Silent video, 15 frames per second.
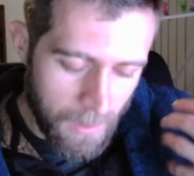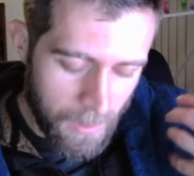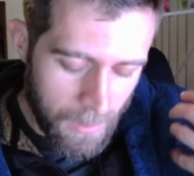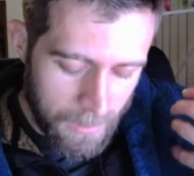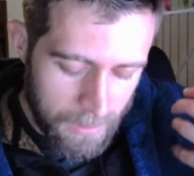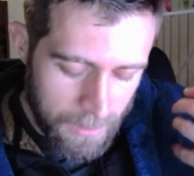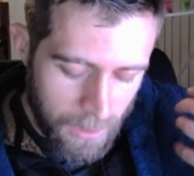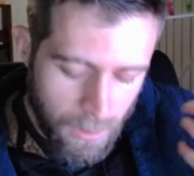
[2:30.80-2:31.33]

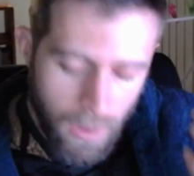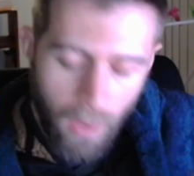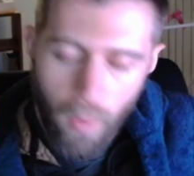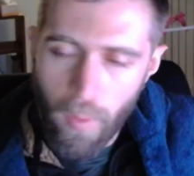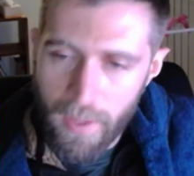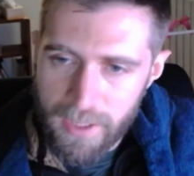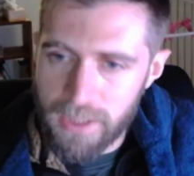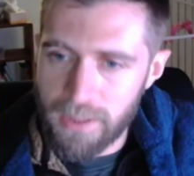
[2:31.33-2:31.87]
the
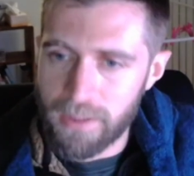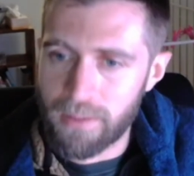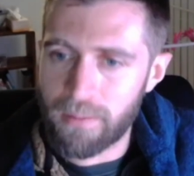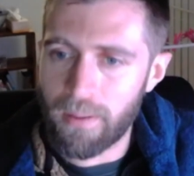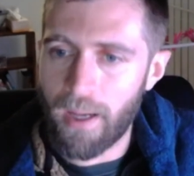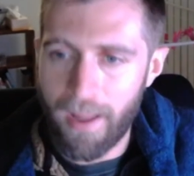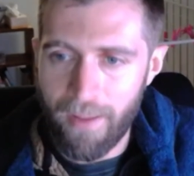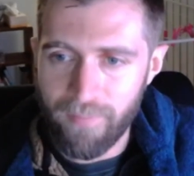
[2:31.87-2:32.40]

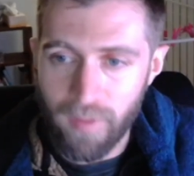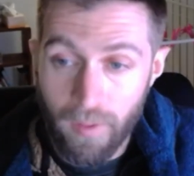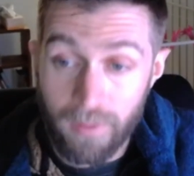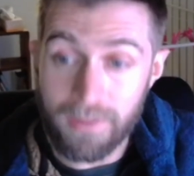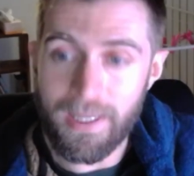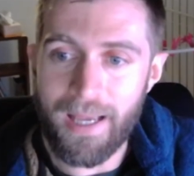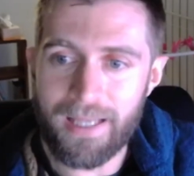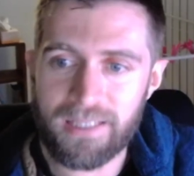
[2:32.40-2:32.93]
question I have to
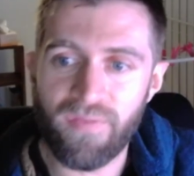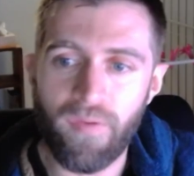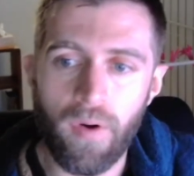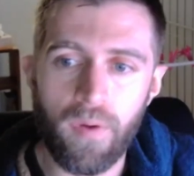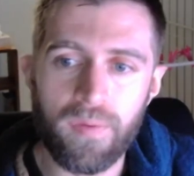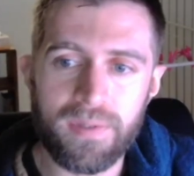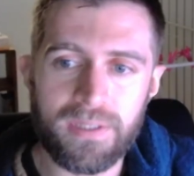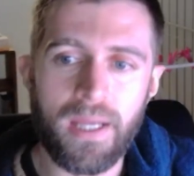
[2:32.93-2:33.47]
contest
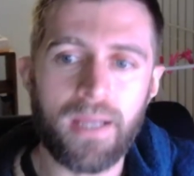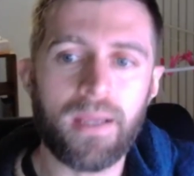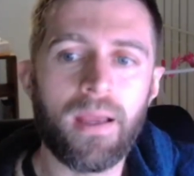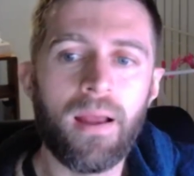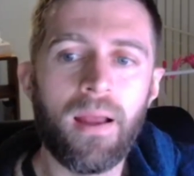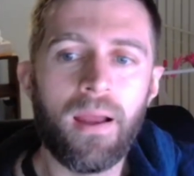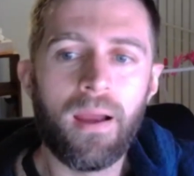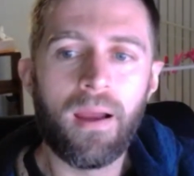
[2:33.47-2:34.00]
though is
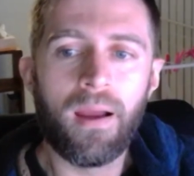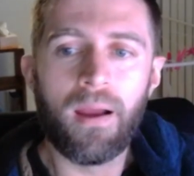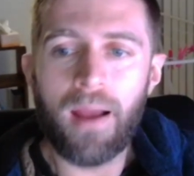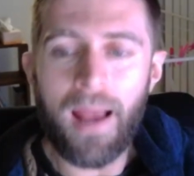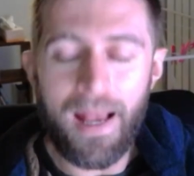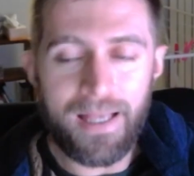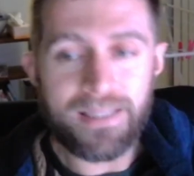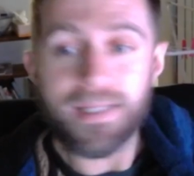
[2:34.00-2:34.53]

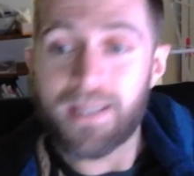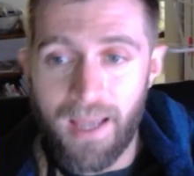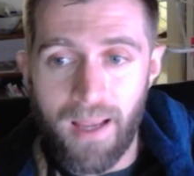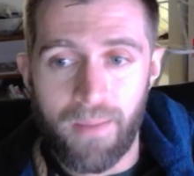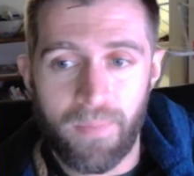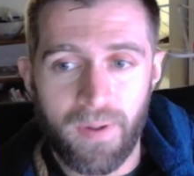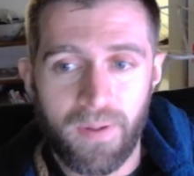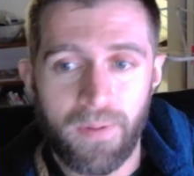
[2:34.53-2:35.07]
as a
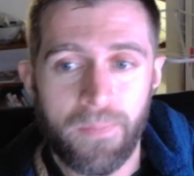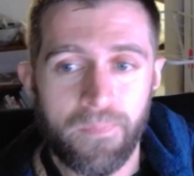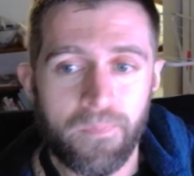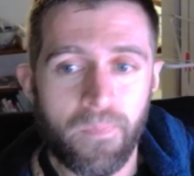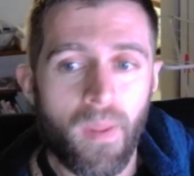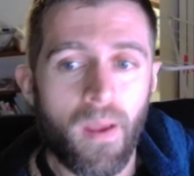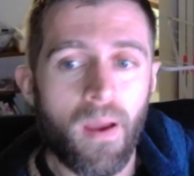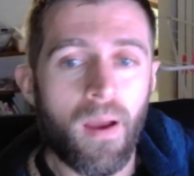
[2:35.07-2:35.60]
gamer,
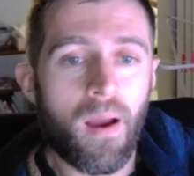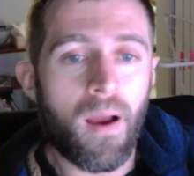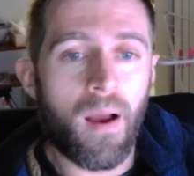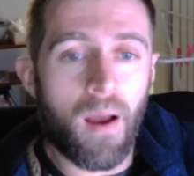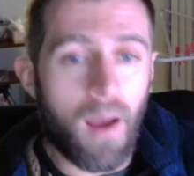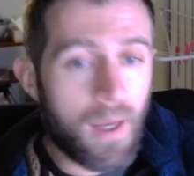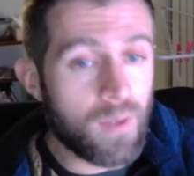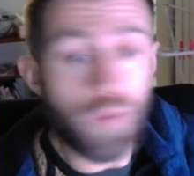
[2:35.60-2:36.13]

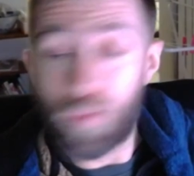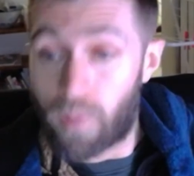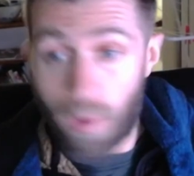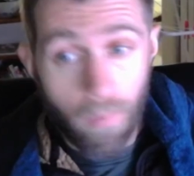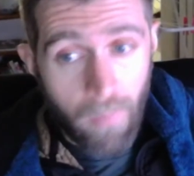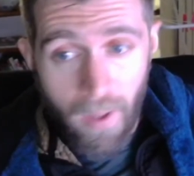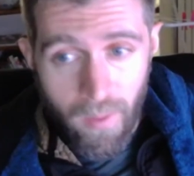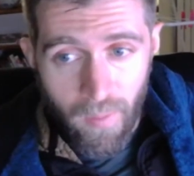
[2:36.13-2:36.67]
I do
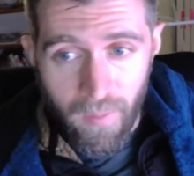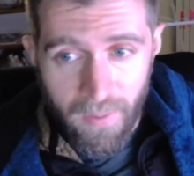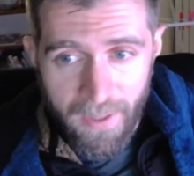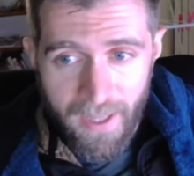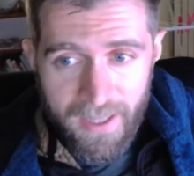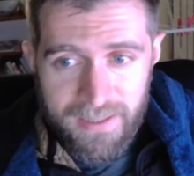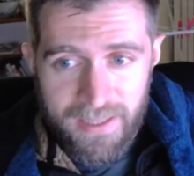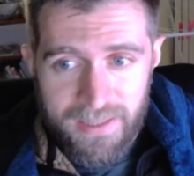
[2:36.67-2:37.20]
not buy early
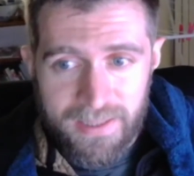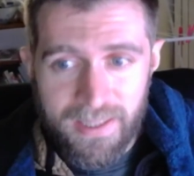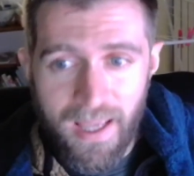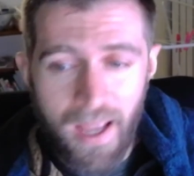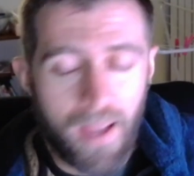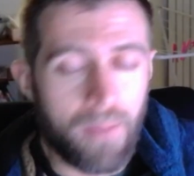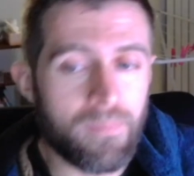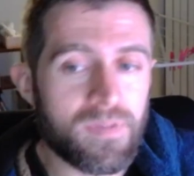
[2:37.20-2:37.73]
access
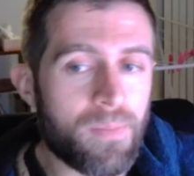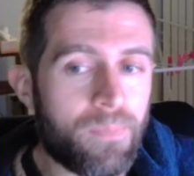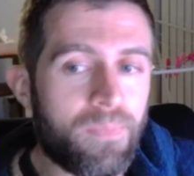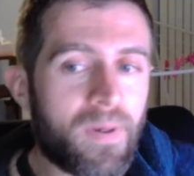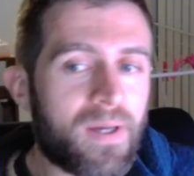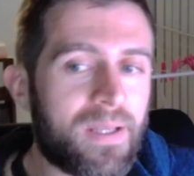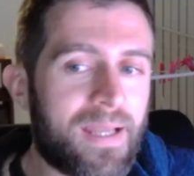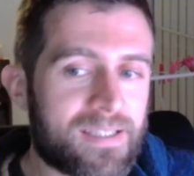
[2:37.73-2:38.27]
games,
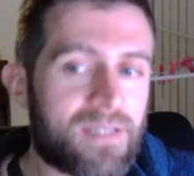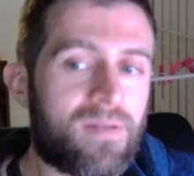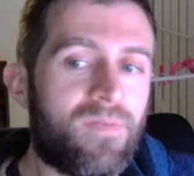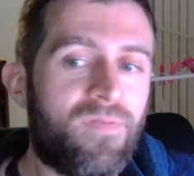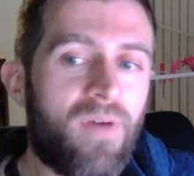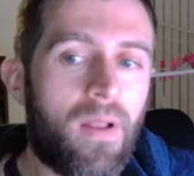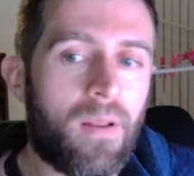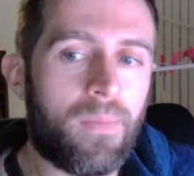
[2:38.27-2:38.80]
but as a
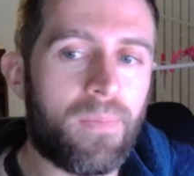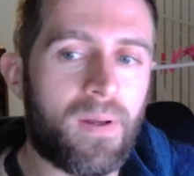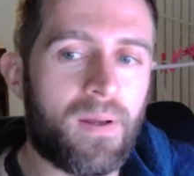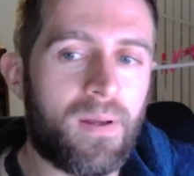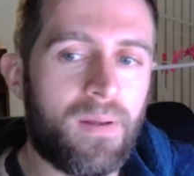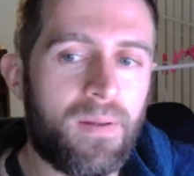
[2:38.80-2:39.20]
developer,